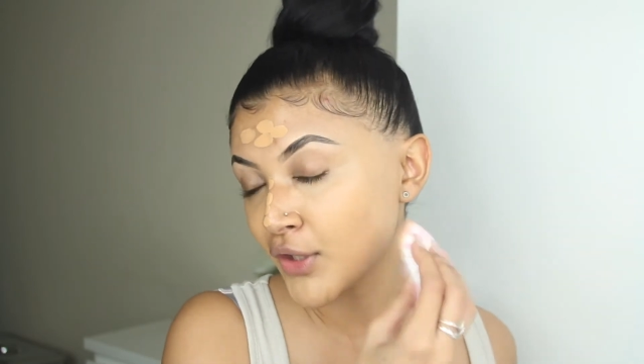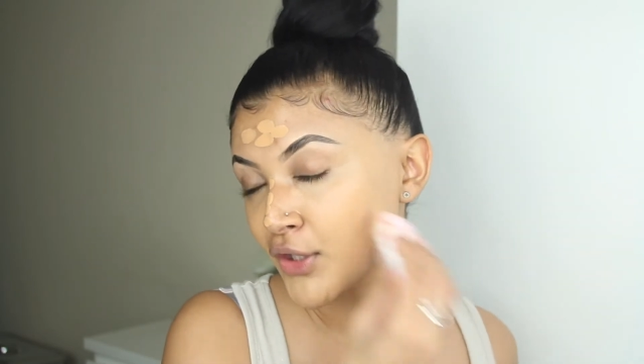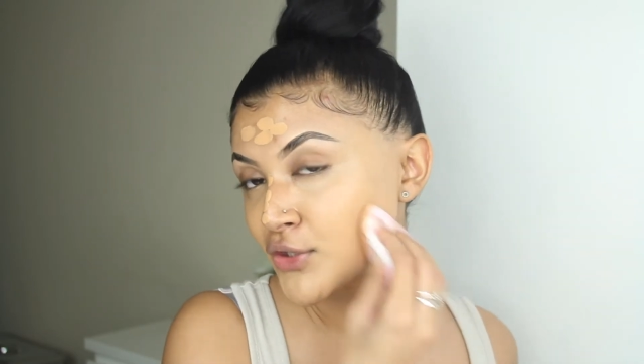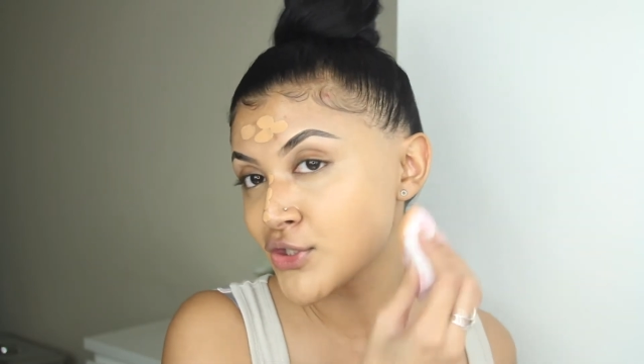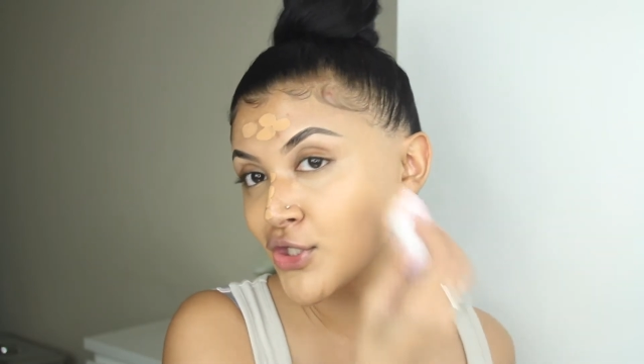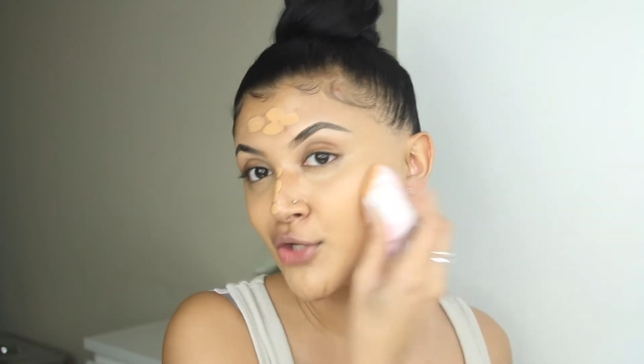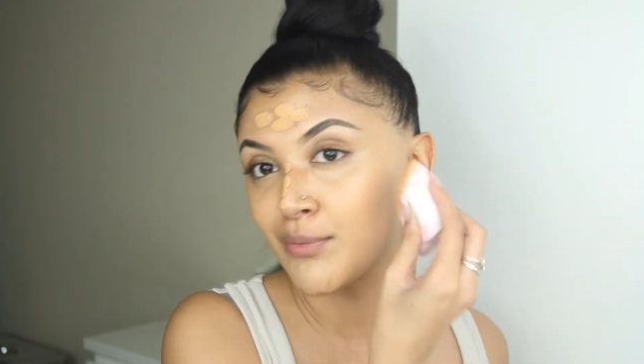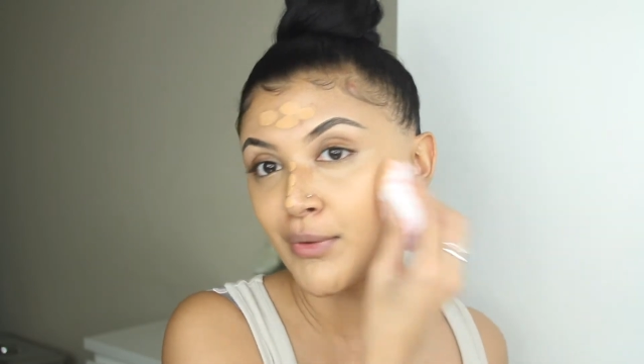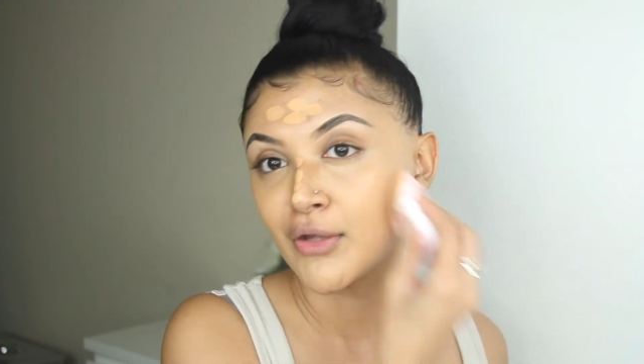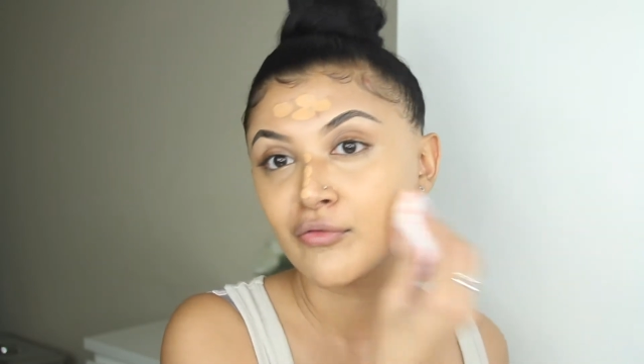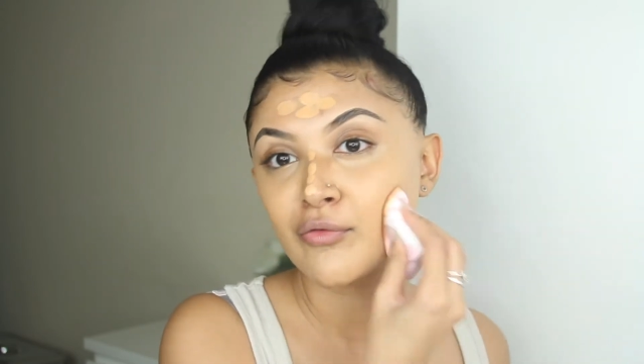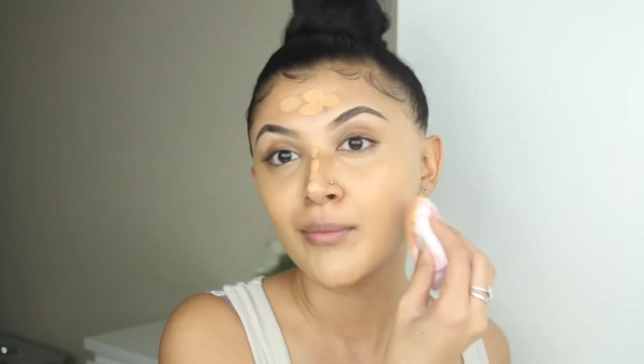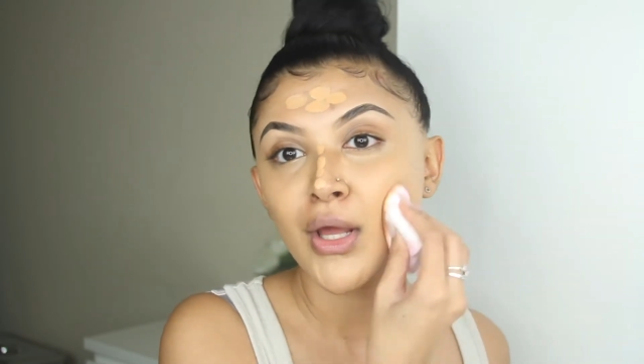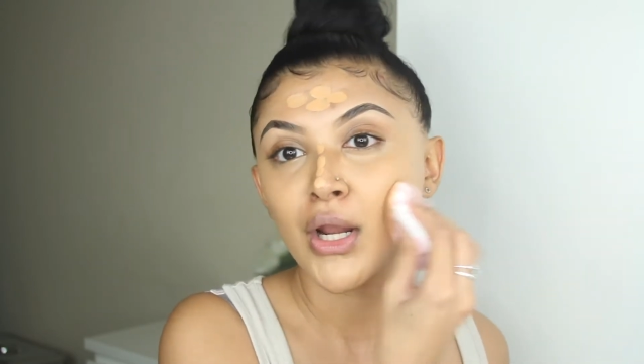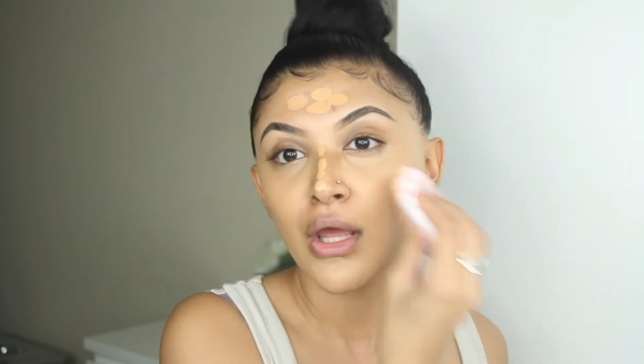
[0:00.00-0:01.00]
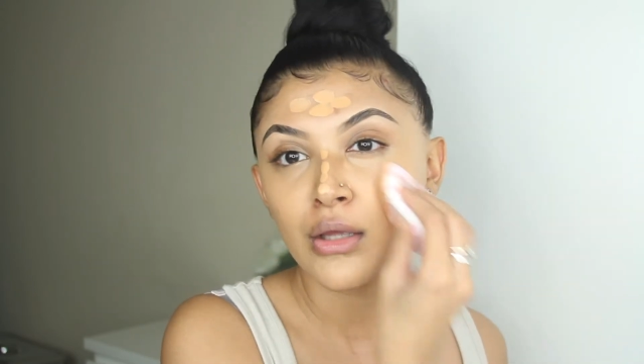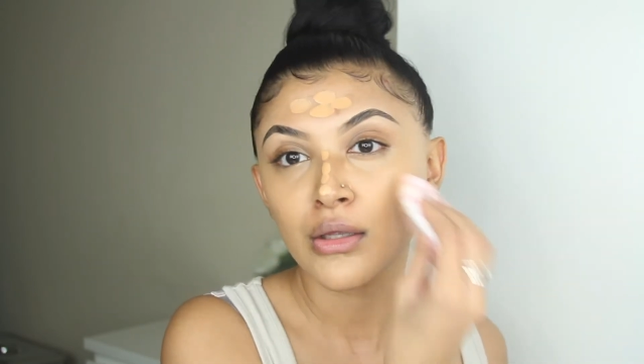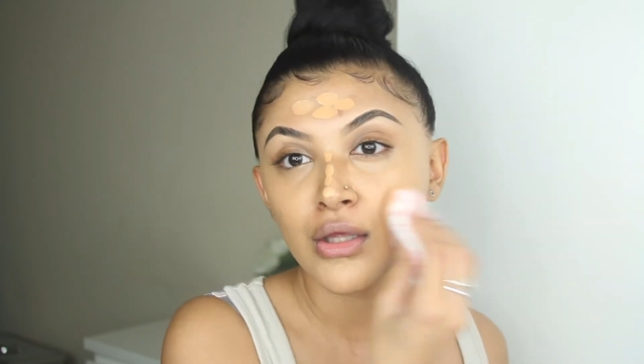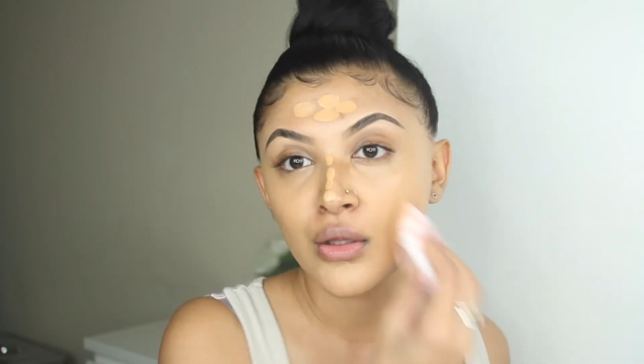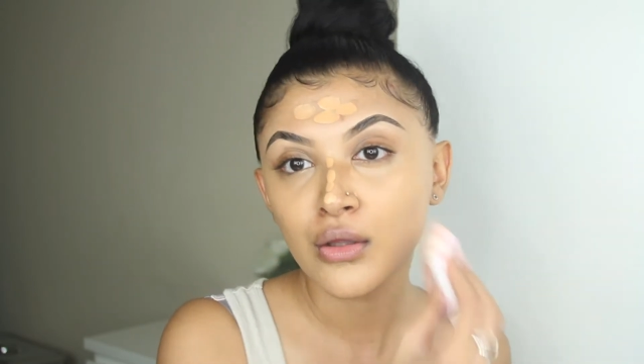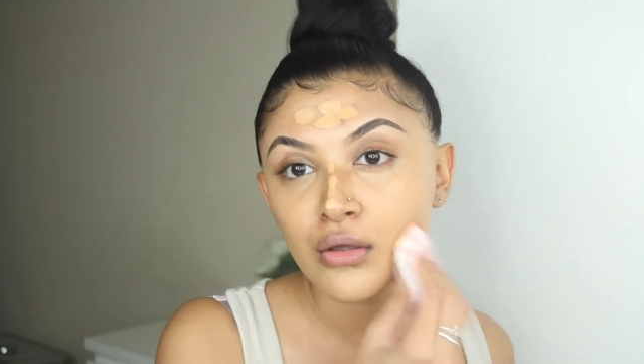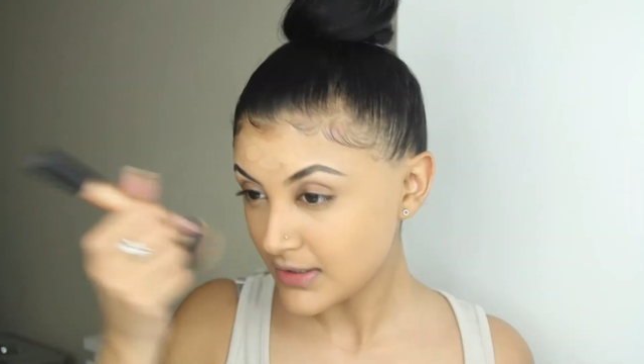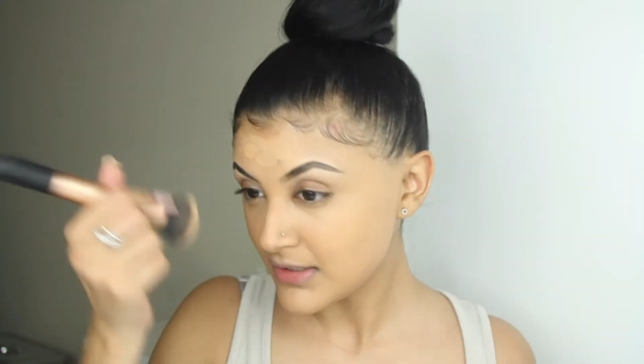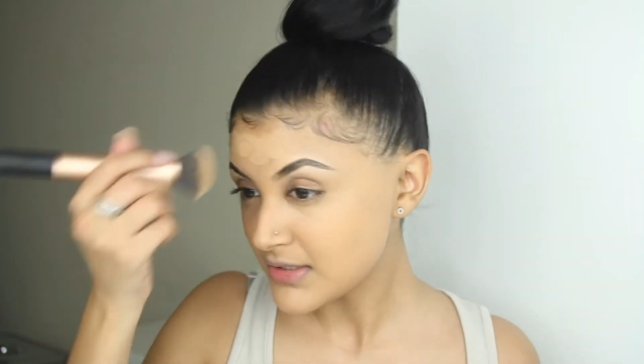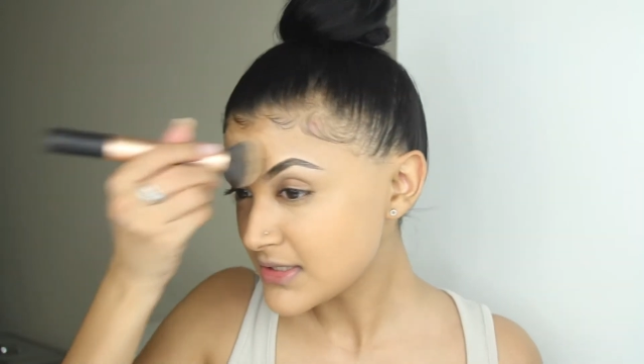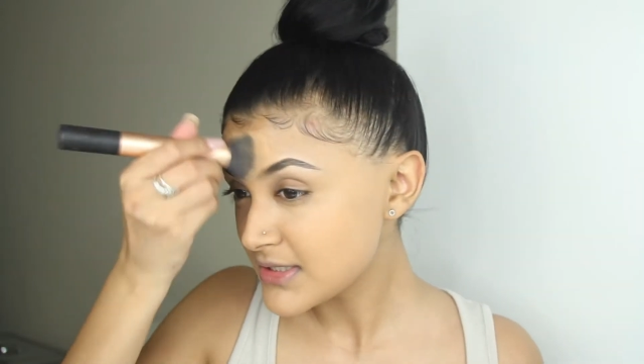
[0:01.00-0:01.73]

too big for my liking. It